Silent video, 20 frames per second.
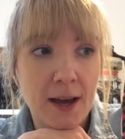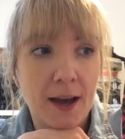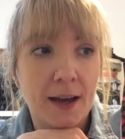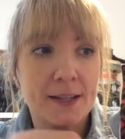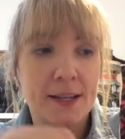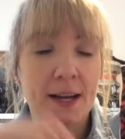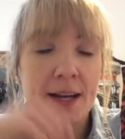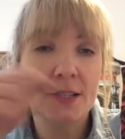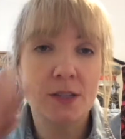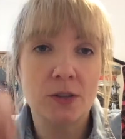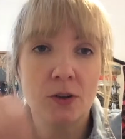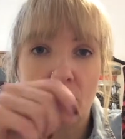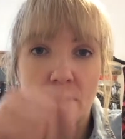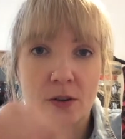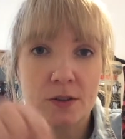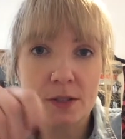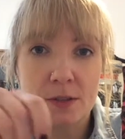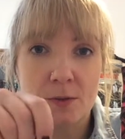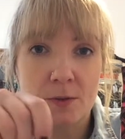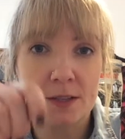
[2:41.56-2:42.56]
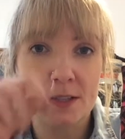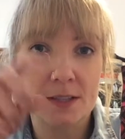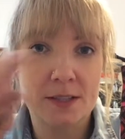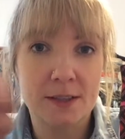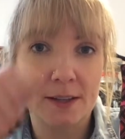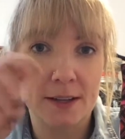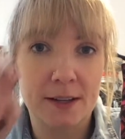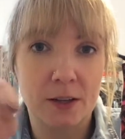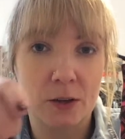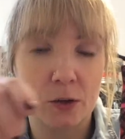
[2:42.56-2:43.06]
Tied a knot so it's
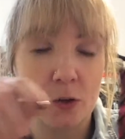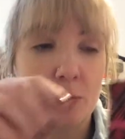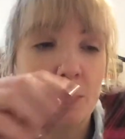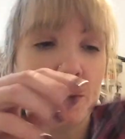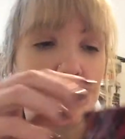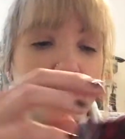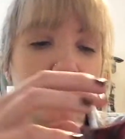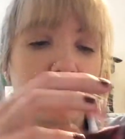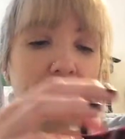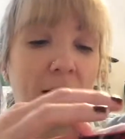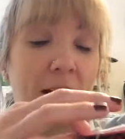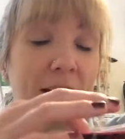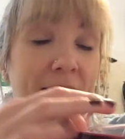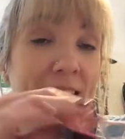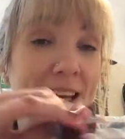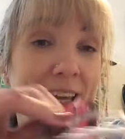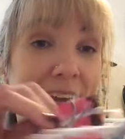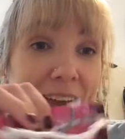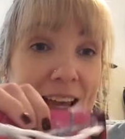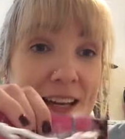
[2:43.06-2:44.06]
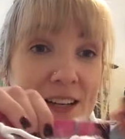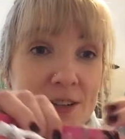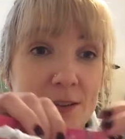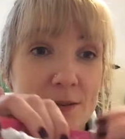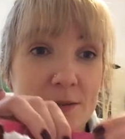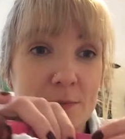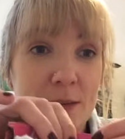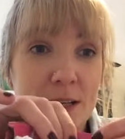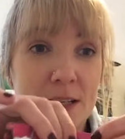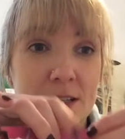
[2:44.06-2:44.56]
in a loop, and then again
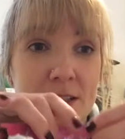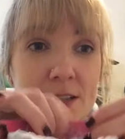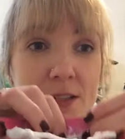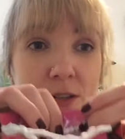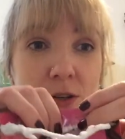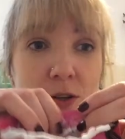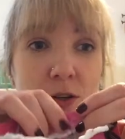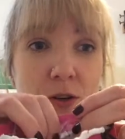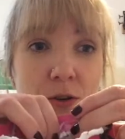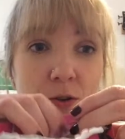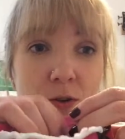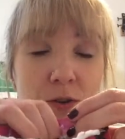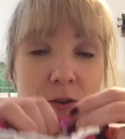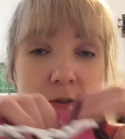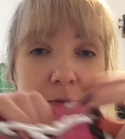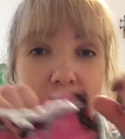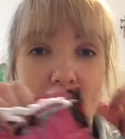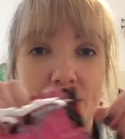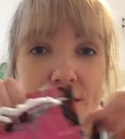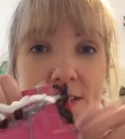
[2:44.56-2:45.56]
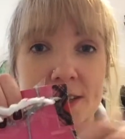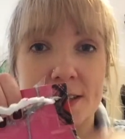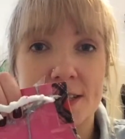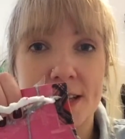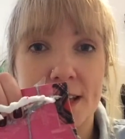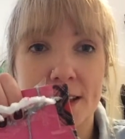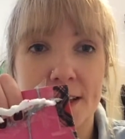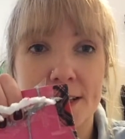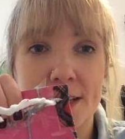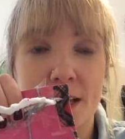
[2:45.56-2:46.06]
made it secure with
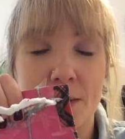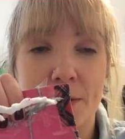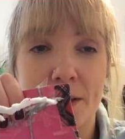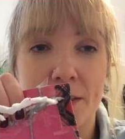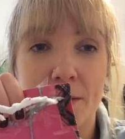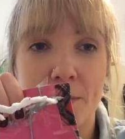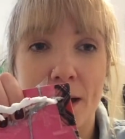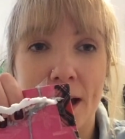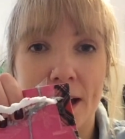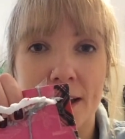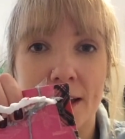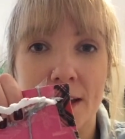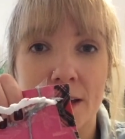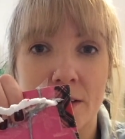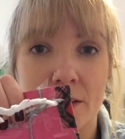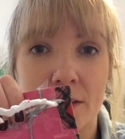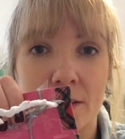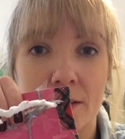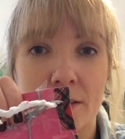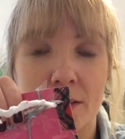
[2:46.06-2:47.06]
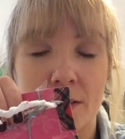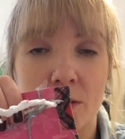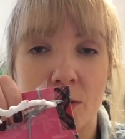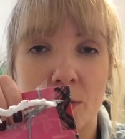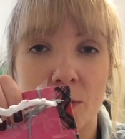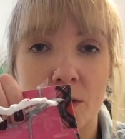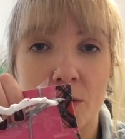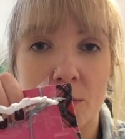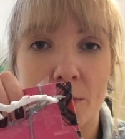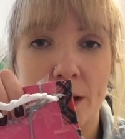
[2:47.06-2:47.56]
sellotape at the back here, along
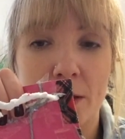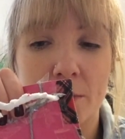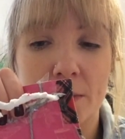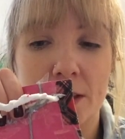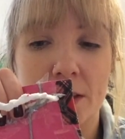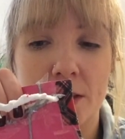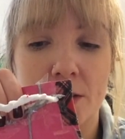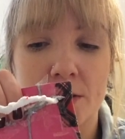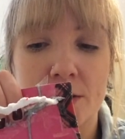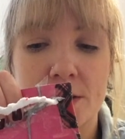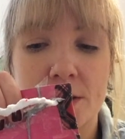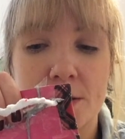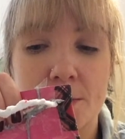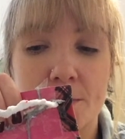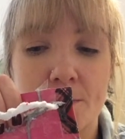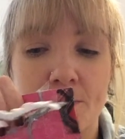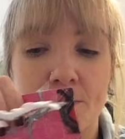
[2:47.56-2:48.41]
with your pipe cleaners.